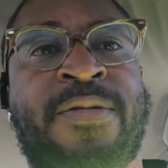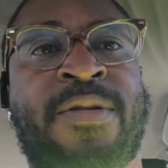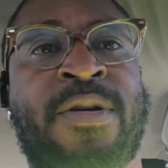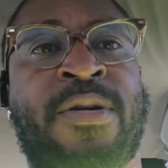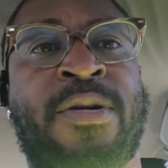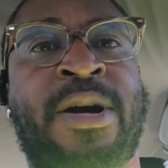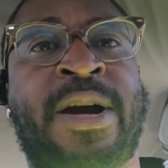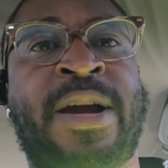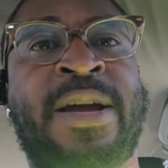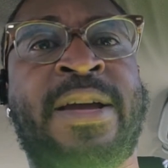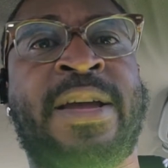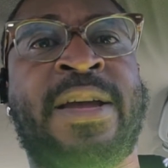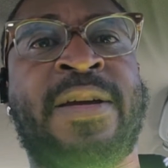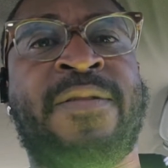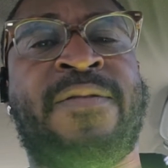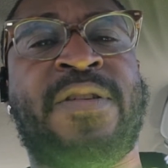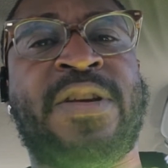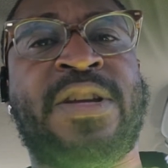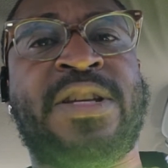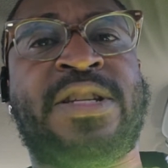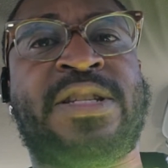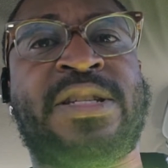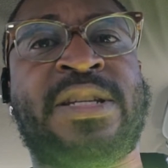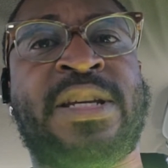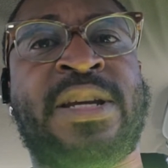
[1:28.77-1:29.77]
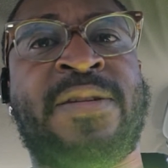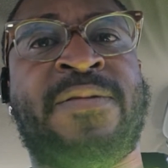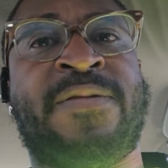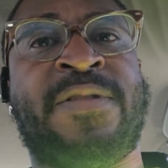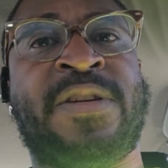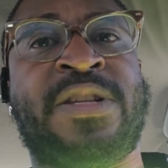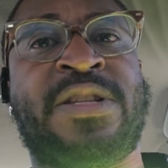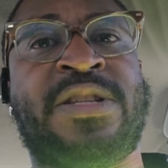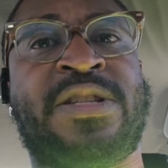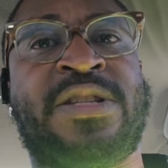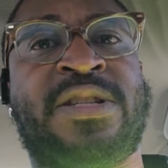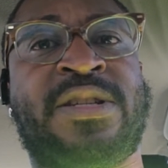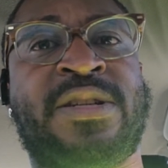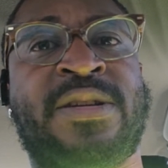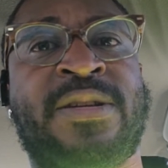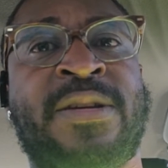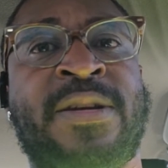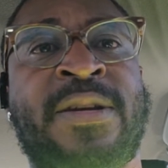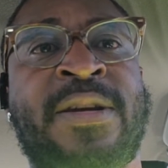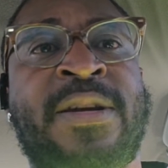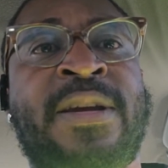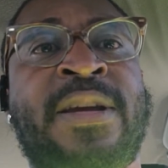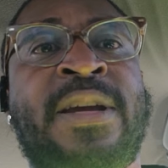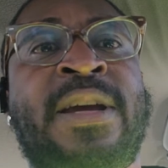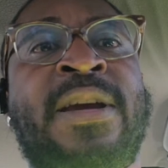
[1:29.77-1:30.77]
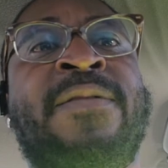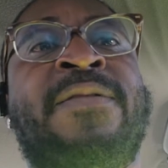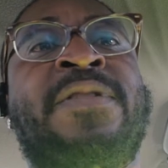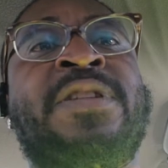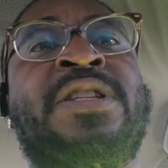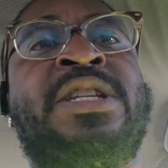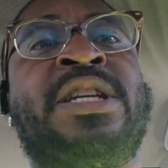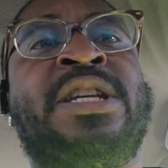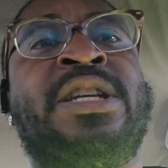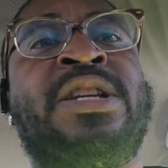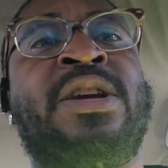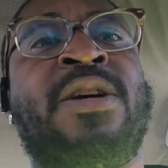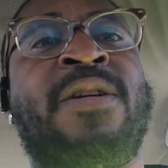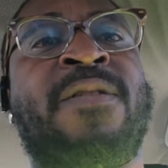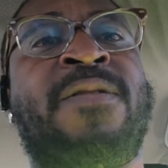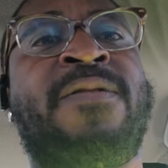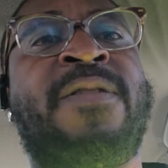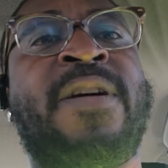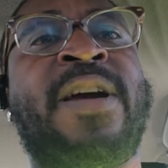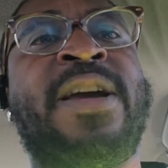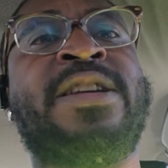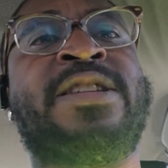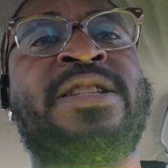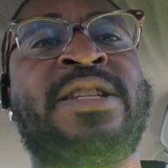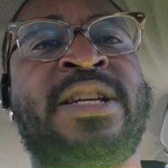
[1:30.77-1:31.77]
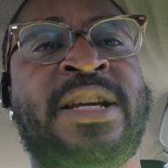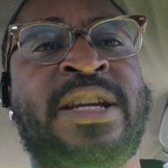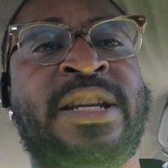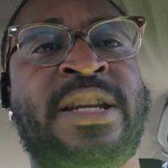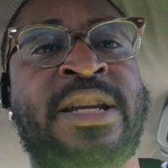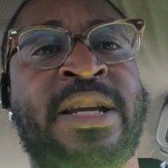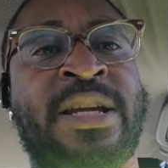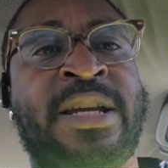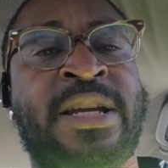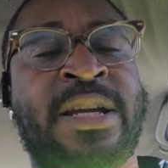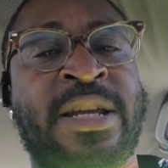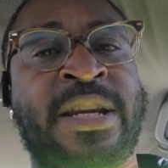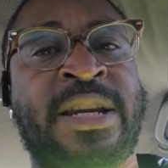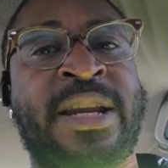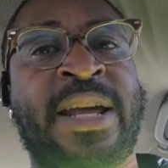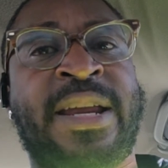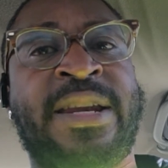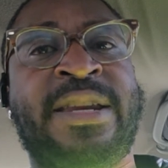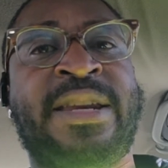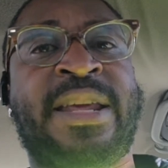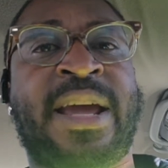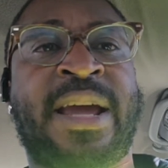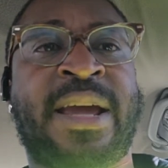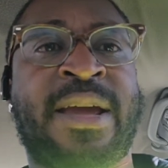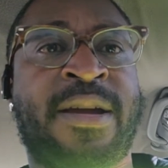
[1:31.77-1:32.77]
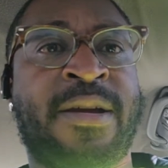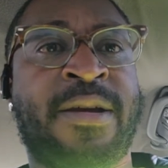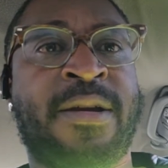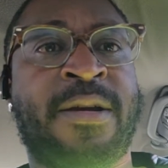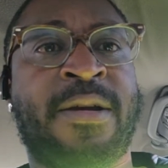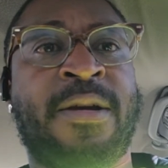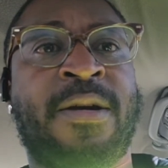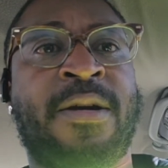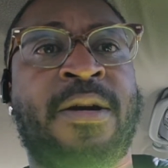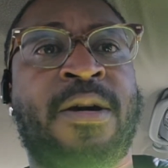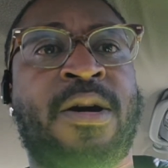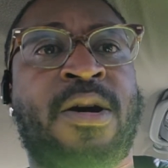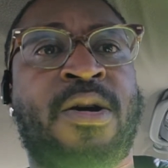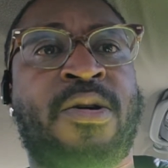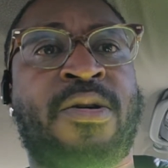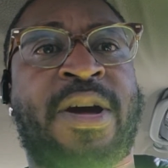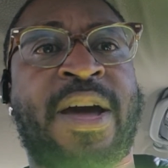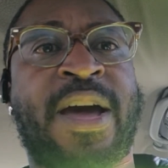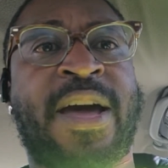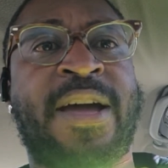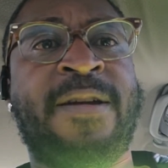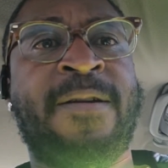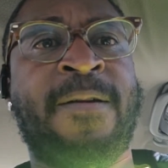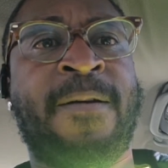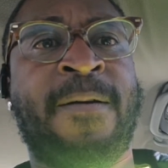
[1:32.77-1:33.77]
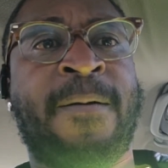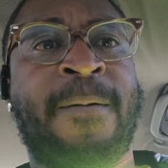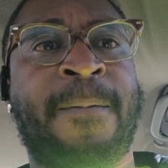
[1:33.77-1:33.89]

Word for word: All right, if it's if it's if it's in your face in in, in that day, okay.